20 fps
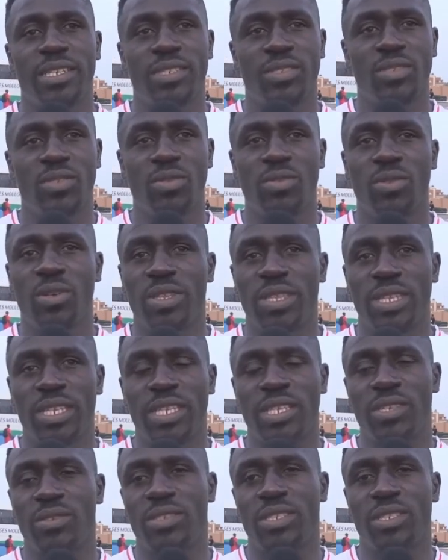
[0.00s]
2 or 3
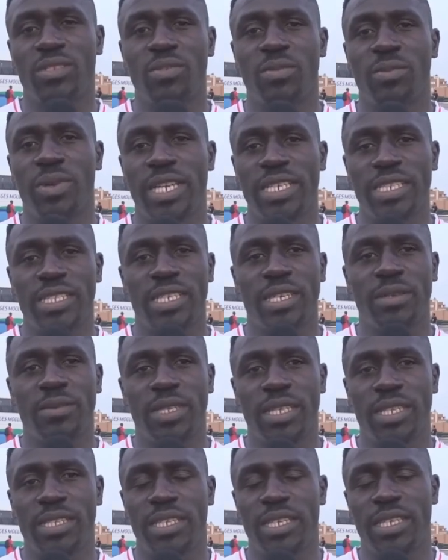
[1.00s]
you need to bury them,
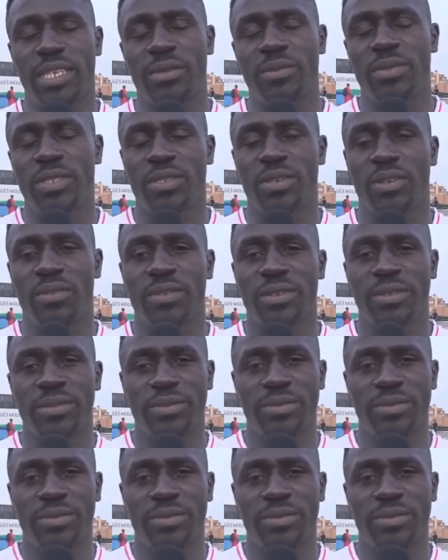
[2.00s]
then the game is over.